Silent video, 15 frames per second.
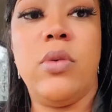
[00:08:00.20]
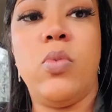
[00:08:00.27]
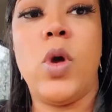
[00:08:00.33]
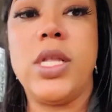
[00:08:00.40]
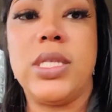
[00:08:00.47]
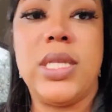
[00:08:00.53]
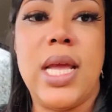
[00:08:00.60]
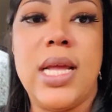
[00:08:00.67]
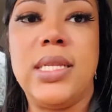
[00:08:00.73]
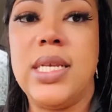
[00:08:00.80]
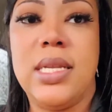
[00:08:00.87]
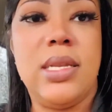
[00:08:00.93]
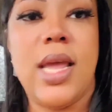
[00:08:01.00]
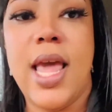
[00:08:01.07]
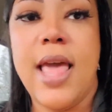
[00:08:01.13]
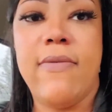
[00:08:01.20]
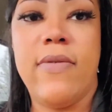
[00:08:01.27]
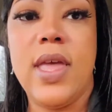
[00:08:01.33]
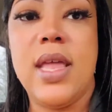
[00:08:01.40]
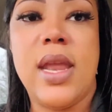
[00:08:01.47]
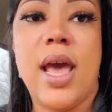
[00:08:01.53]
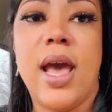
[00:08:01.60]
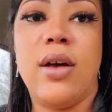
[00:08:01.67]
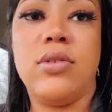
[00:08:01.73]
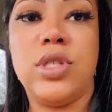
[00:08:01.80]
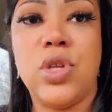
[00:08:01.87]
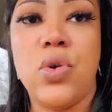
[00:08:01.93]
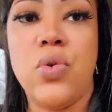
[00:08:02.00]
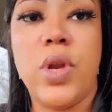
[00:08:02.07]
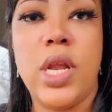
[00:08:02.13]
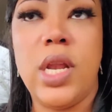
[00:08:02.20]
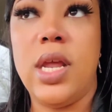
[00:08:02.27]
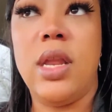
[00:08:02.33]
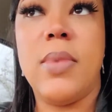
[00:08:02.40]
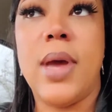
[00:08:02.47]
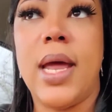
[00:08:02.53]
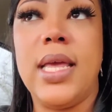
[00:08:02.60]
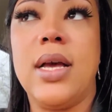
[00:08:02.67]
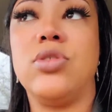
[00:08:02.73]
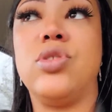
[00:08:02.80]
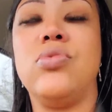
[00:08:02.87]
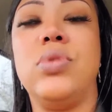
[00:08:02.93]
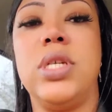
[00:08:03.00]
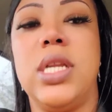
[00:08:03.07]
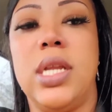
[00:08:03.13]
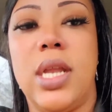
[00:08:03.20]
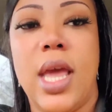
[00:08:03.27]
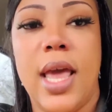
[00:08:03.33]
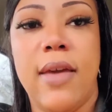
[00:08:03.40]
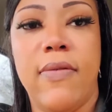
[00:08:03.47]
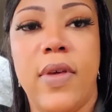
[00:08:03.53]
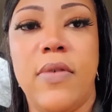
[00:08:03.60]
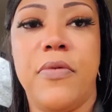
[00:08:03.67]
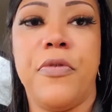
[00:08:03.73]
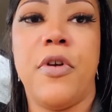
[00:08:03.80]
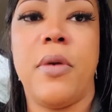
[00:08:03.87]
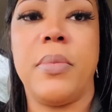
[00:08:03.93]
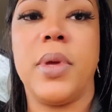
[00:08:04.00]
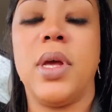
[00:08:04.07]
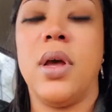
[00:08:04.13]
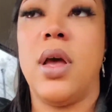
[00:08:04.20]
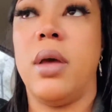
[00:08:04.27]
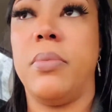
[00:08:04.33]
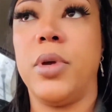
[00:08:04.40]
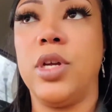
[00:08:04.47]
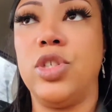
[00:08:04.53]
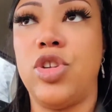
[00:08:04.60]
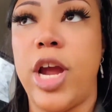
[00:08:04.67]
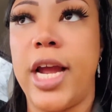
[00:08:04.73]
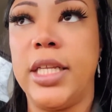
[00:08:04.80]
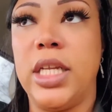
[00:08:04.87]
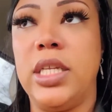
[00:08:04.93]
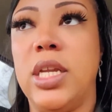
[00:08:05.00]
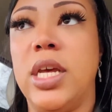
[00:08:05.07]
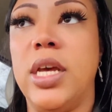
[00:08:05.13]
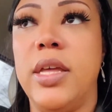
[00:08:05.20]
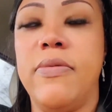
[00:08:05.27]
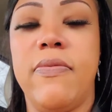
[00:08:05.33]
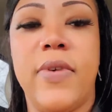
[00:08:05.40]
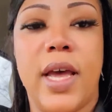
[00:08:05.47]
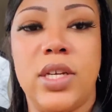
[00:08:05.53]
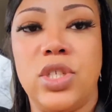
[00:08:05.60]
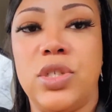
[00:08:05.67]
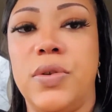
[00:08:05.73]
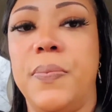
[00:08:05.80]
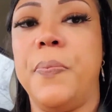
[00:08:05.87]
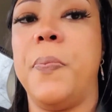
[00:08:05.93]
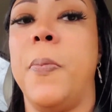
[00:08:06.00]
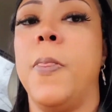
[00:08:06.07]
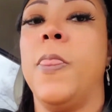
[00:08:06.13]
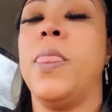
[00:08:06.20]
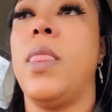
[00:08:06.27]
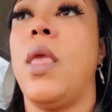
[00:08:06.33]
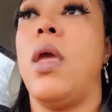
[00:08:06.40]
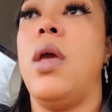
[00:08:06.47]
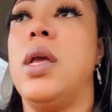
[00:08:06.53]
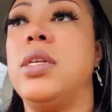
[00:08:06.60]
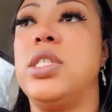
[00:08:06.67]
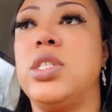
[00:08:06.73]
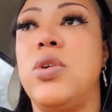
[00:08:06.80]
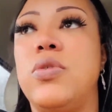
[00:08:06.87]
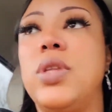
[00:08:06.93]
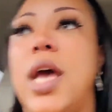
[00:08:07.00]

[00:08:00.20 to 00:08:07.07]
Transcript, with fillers: the ones that didn't have it in the household and anybody else who didn't have it from um, contracting the infection. And so